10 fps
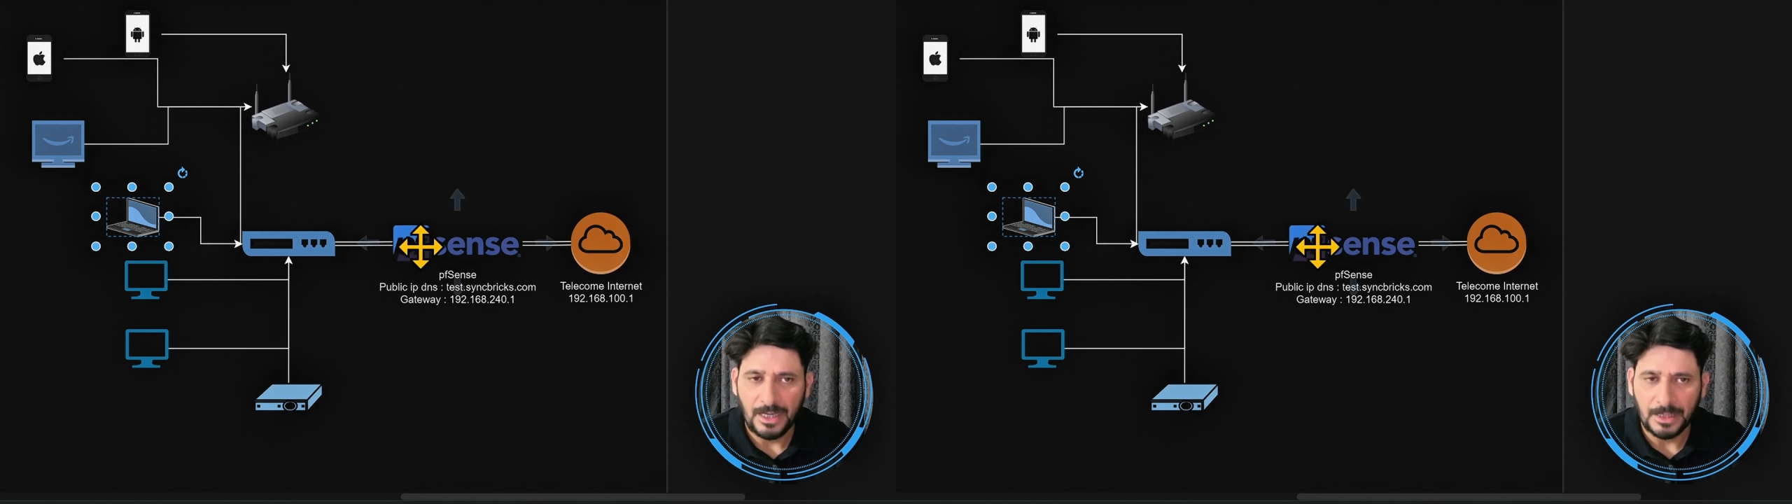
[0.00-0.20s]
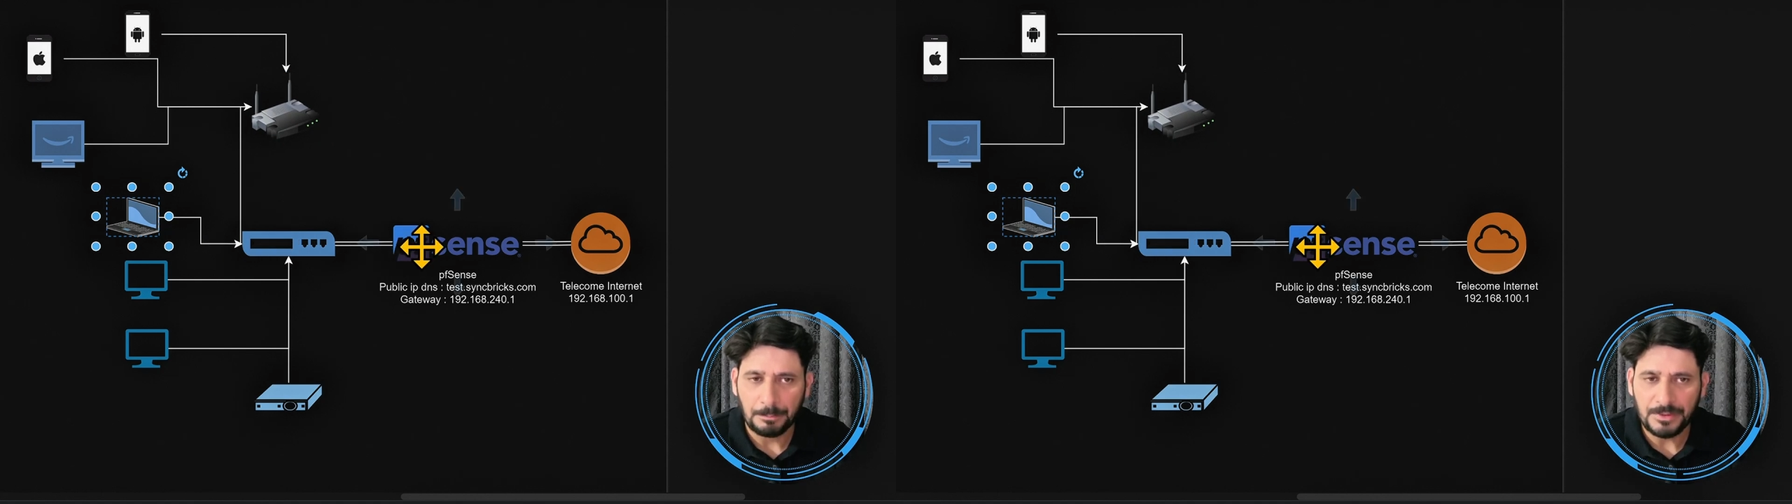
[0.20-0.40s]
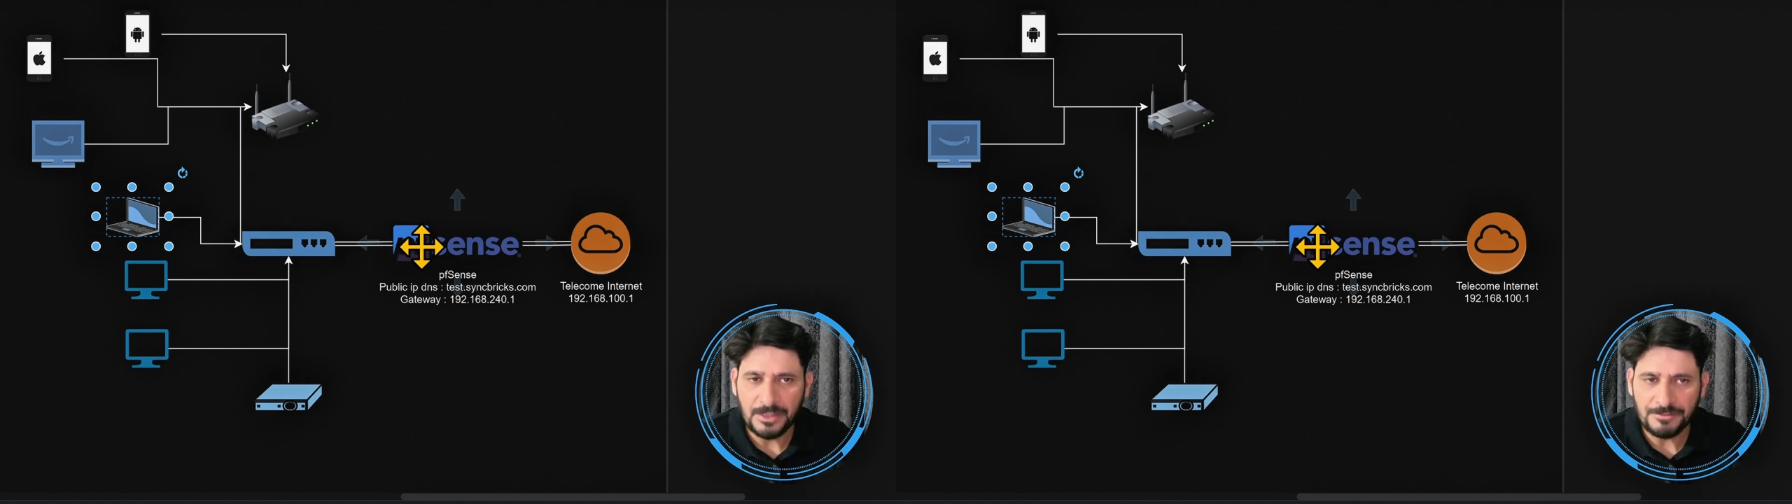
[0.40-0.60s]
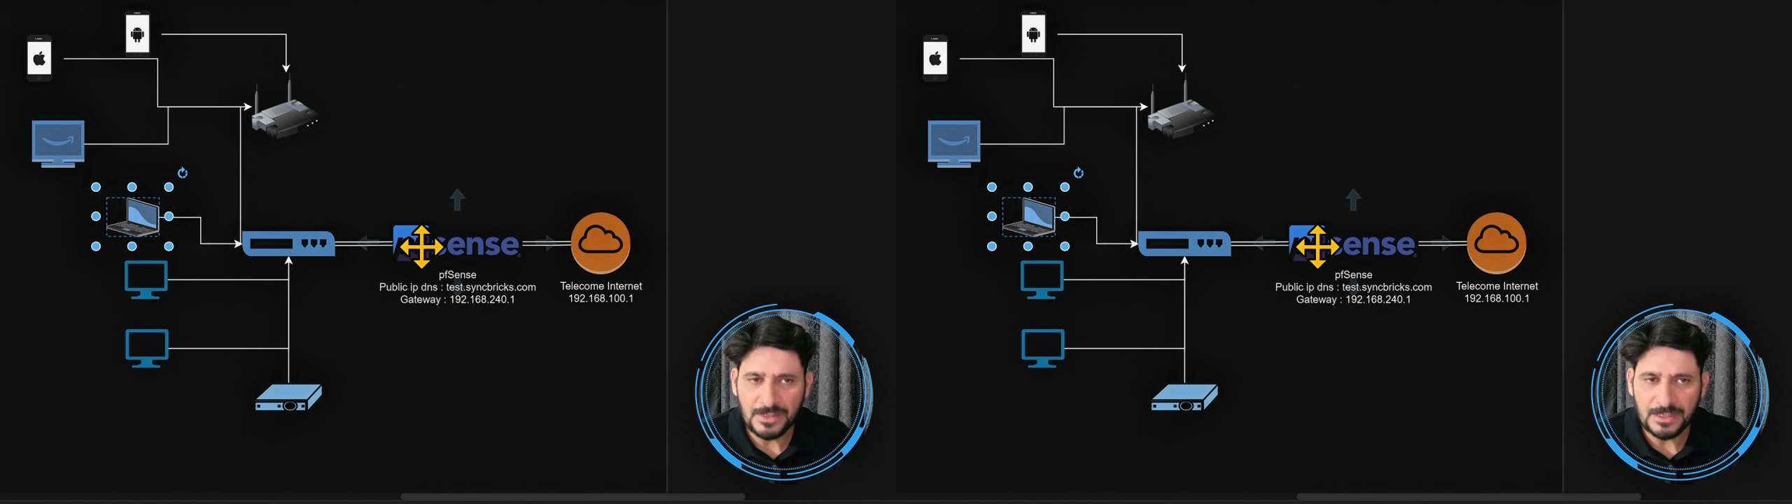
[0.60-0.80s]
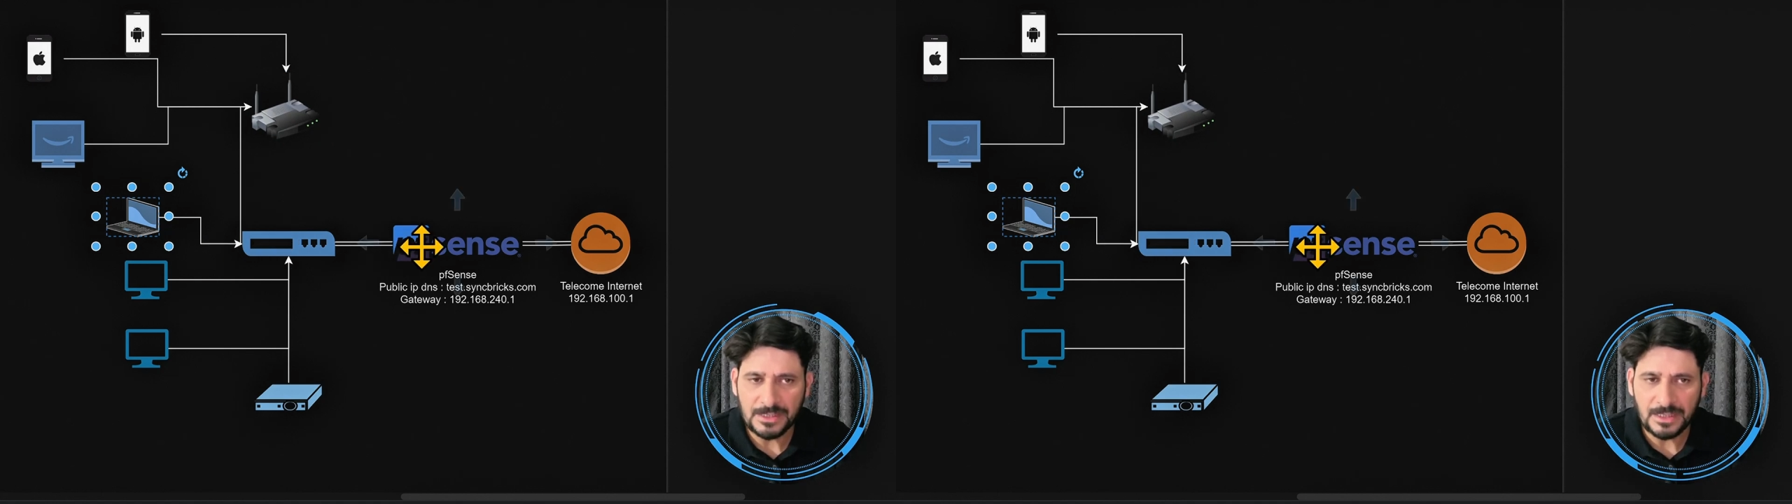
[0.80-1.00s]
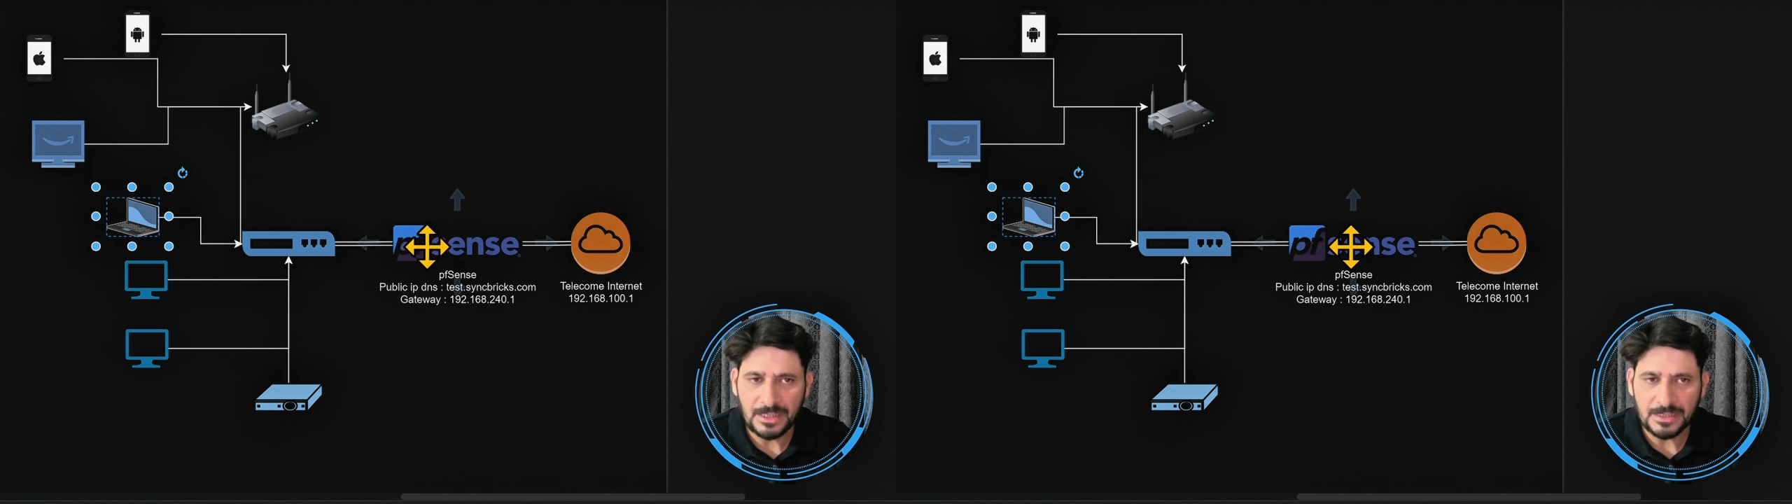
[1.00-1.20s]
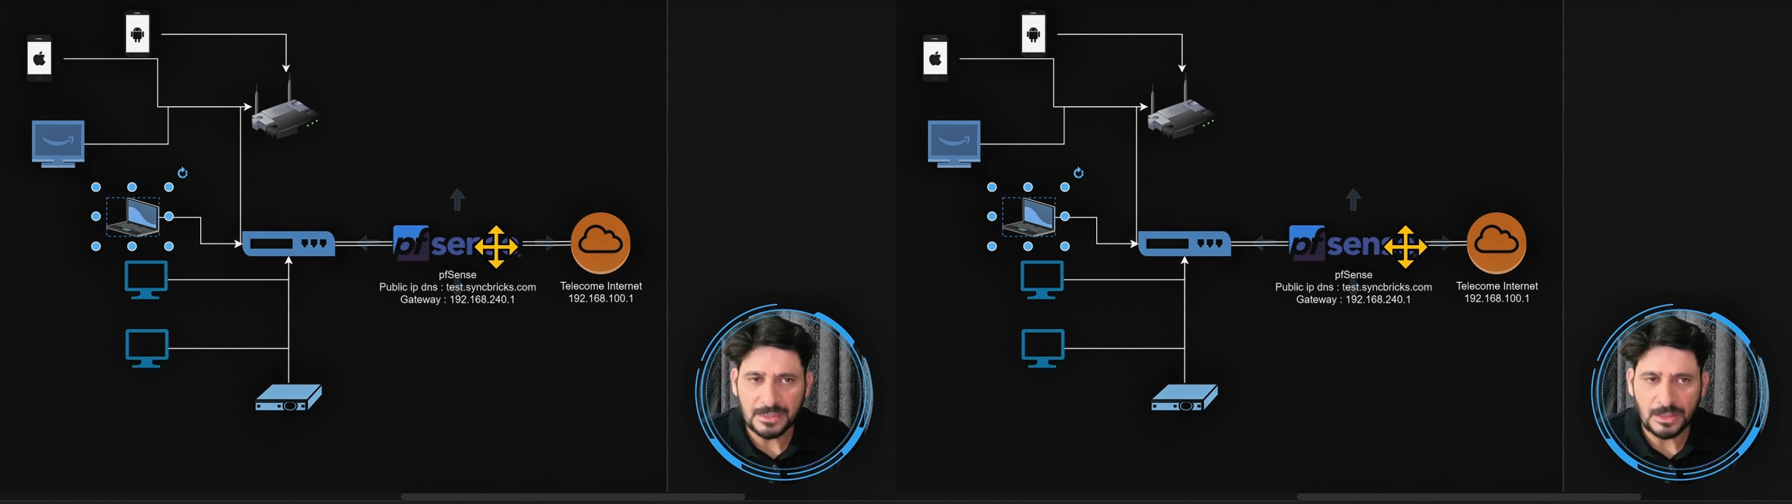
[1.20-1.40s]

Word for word: and pfSense is